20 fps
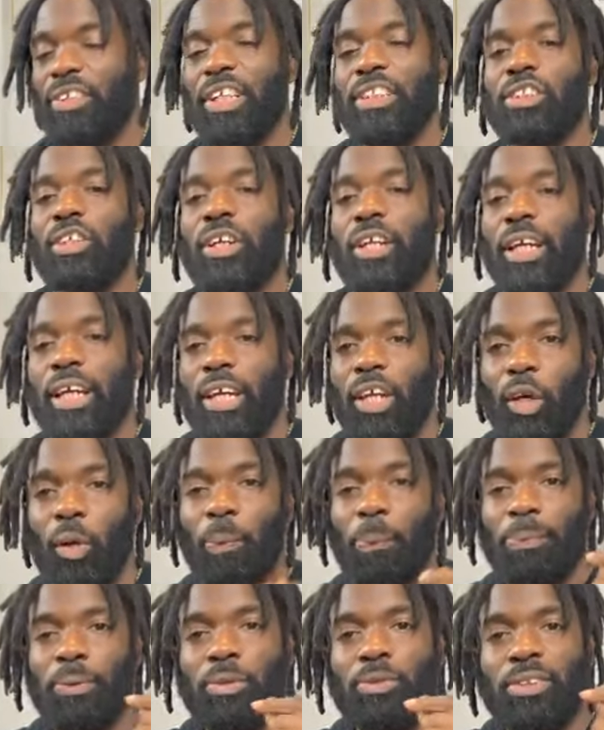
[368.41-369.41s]
is going to
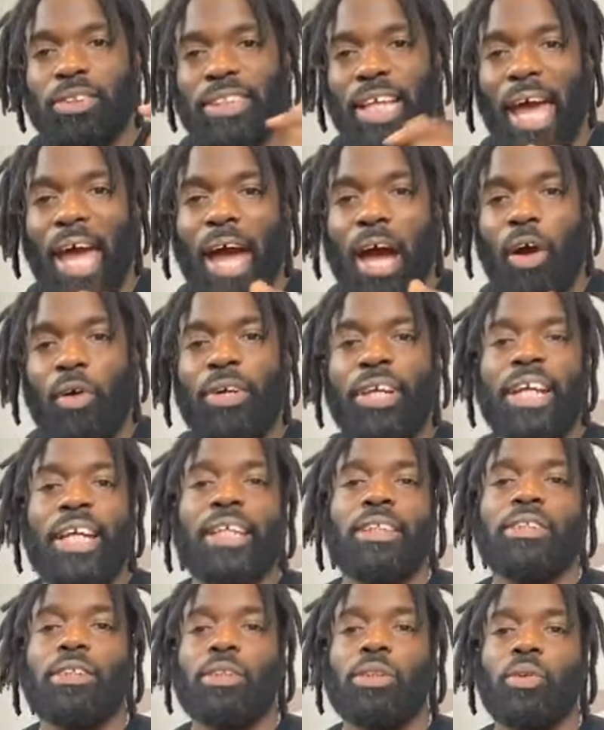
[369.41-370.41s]
help you dial
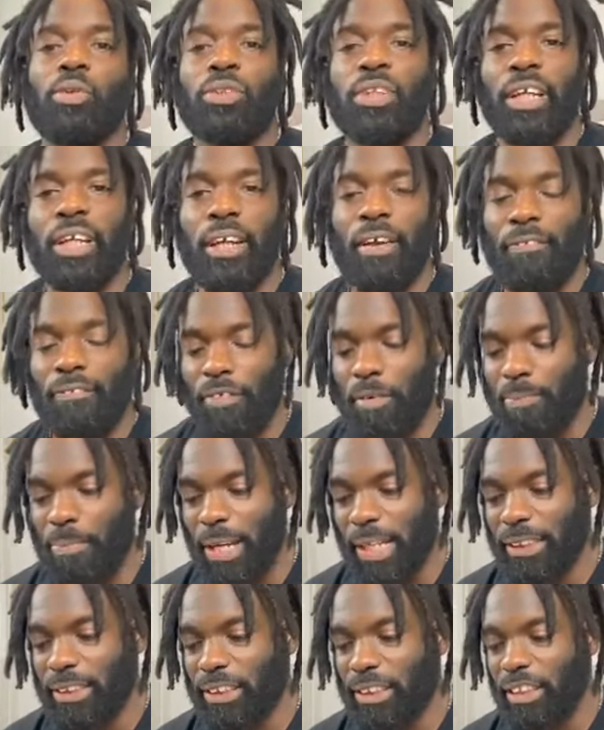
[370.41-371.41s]
into the
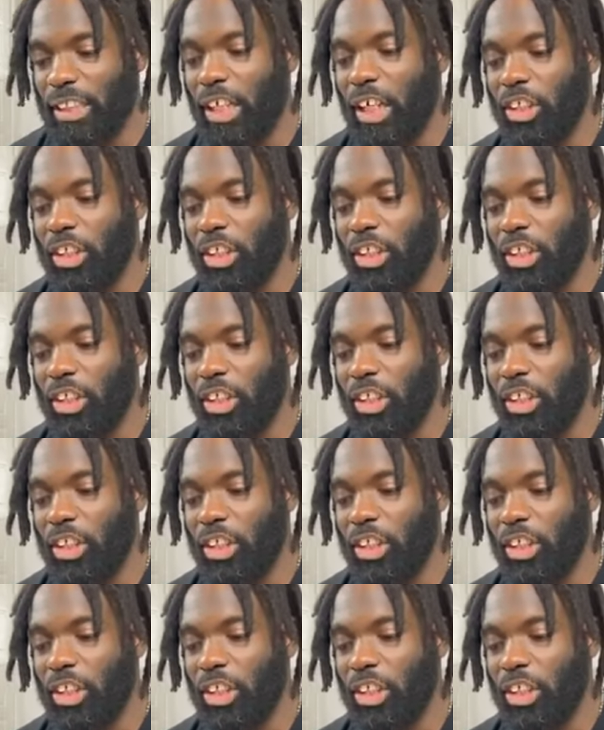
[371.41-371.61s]
information,